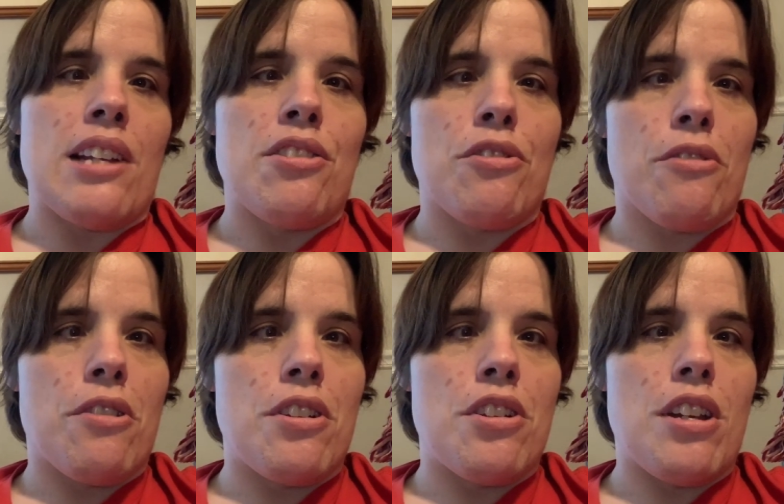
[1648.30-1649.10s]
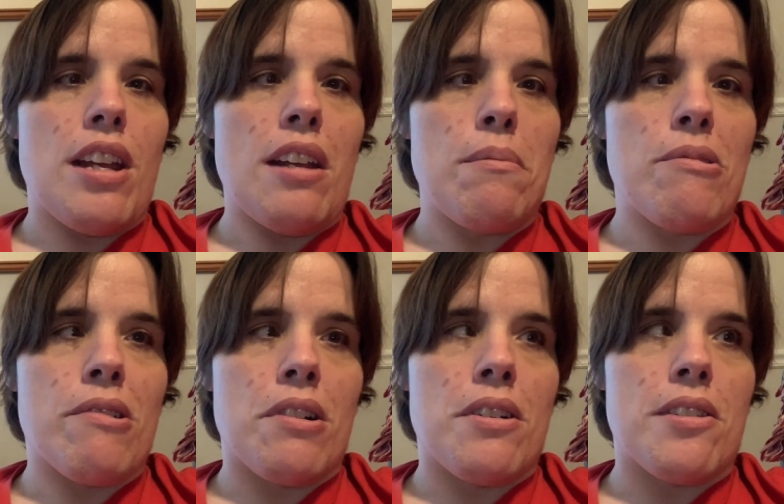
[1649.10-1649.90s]
a storage
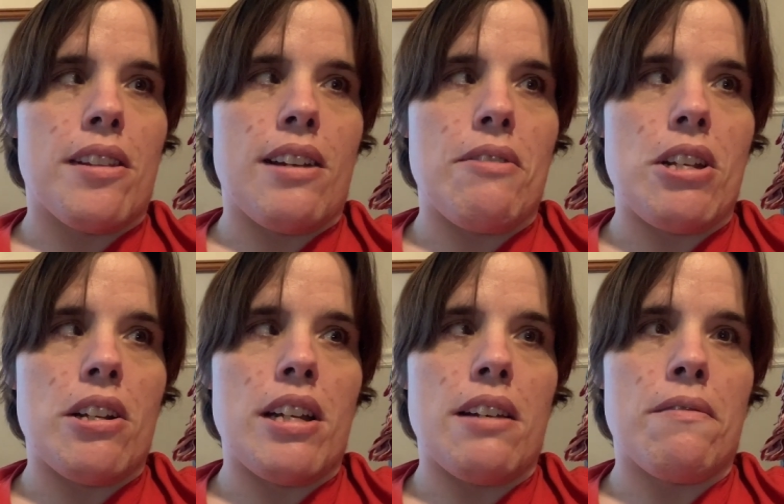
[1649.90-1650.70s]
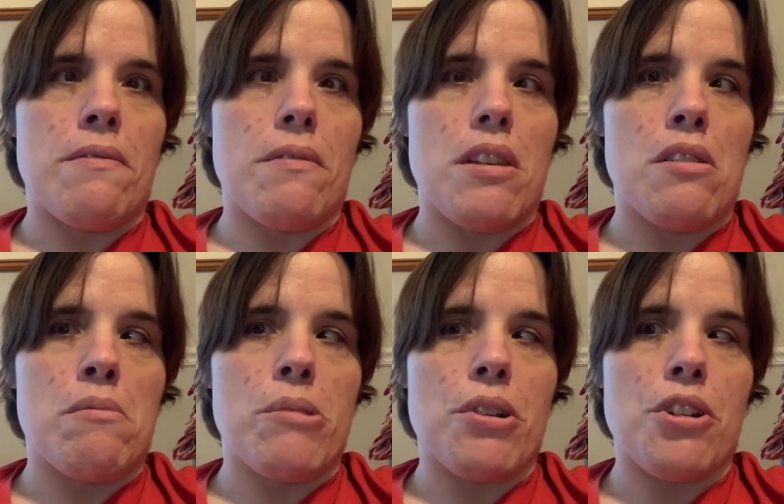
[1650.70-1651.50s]
headboard so that way you can have,
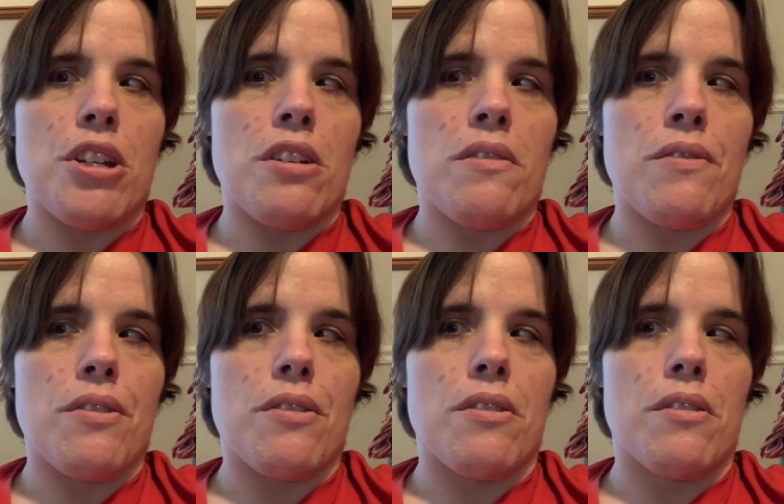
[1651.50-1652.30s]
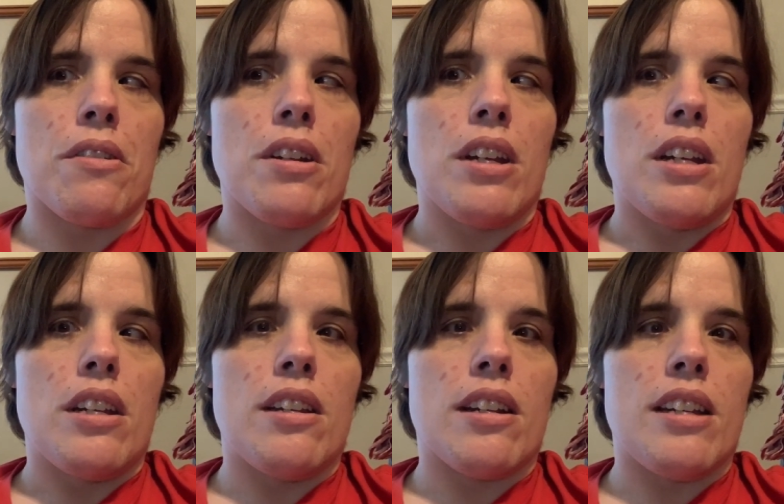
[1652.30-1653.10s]
bookshelf or
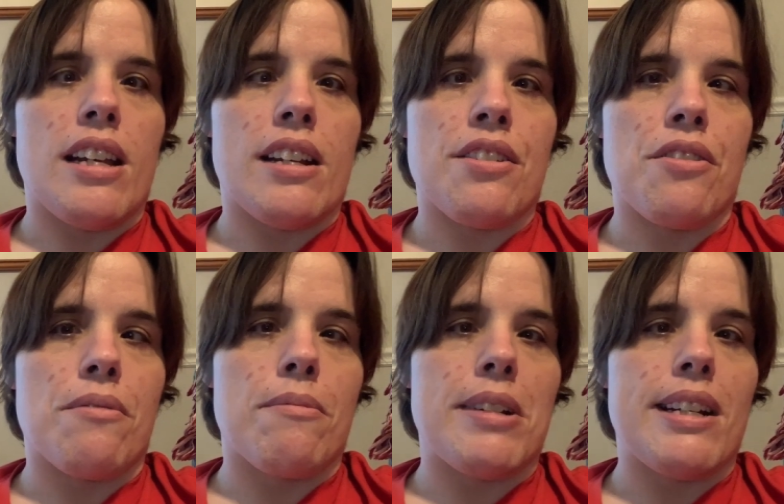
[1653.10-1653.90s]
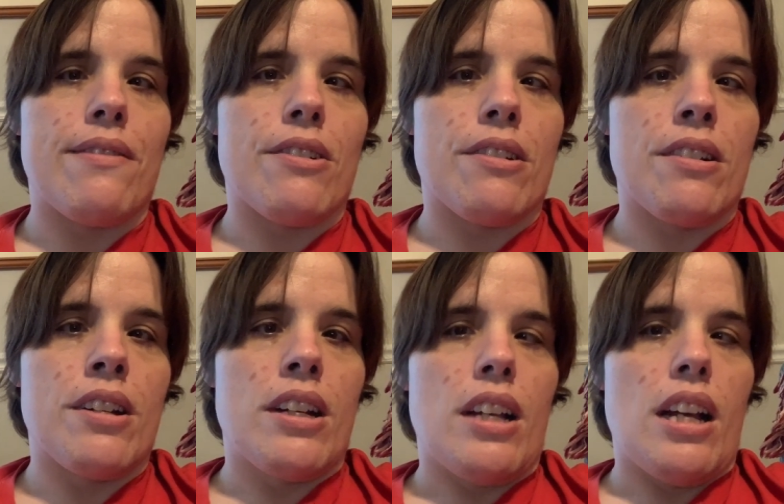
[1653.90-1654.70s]
knickknacks or whatever.
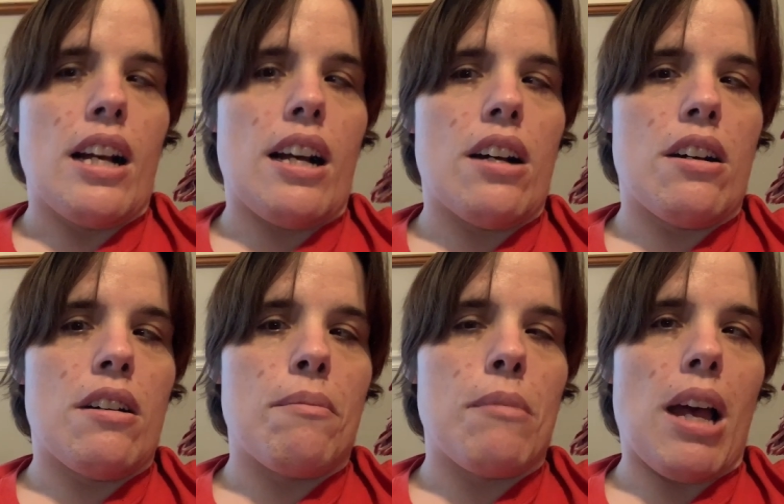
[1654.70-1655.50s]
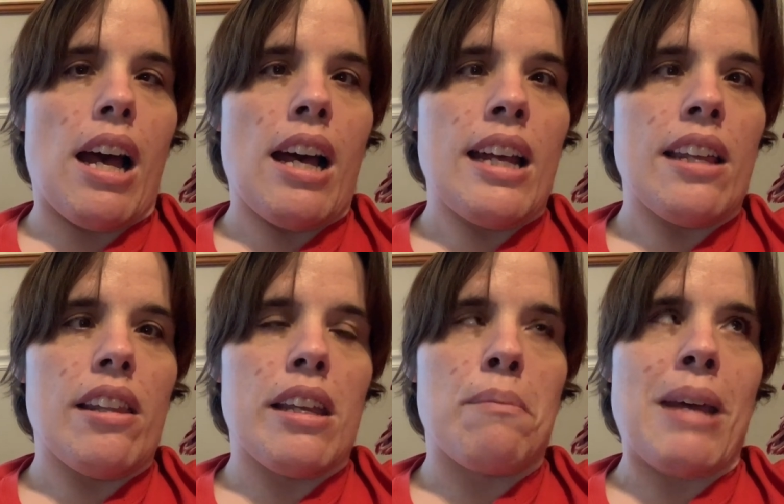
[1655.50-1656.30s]
I
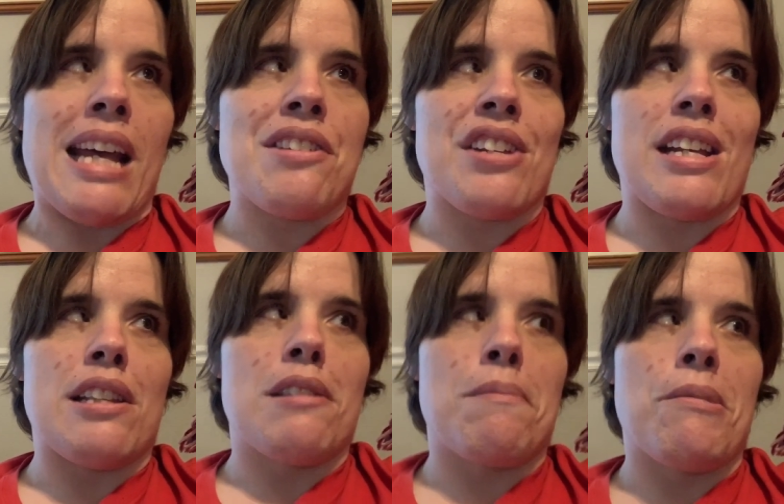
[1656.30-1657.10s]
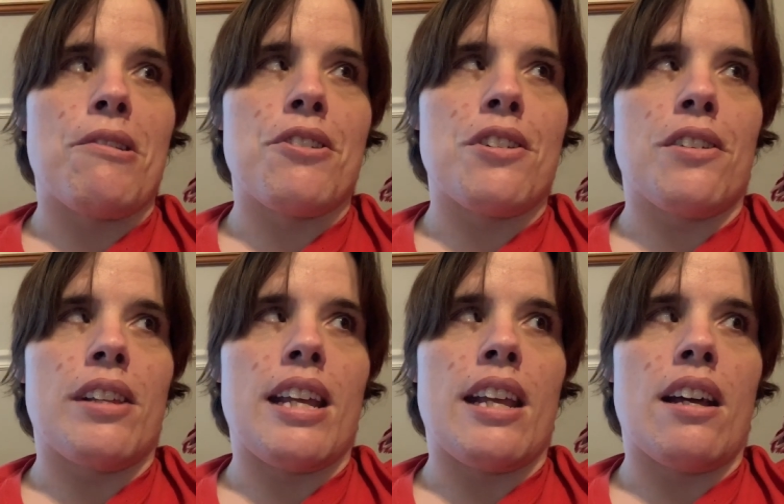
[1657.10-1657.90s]
like baskets
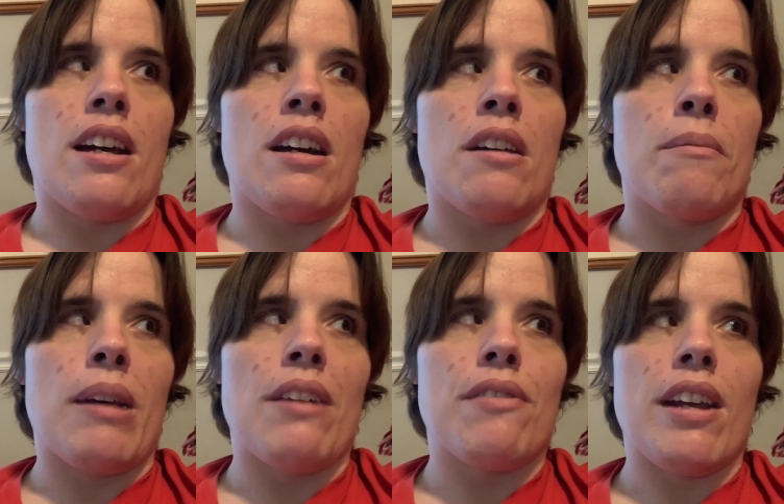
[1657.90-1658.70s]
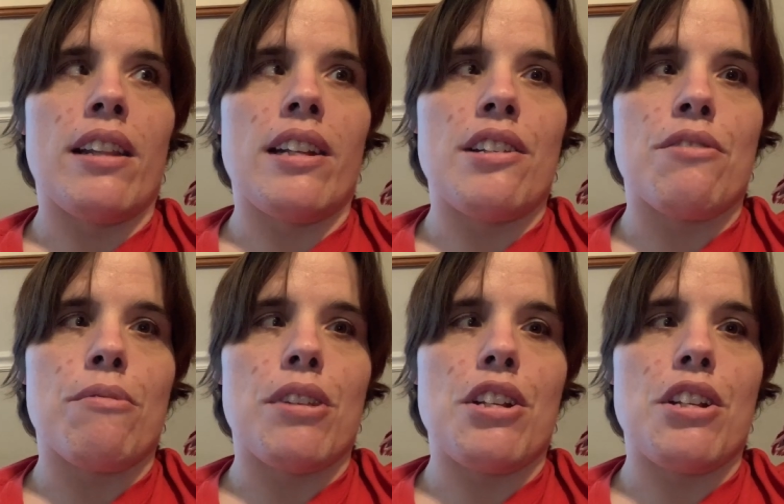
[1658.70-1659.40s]
personally. I've got these really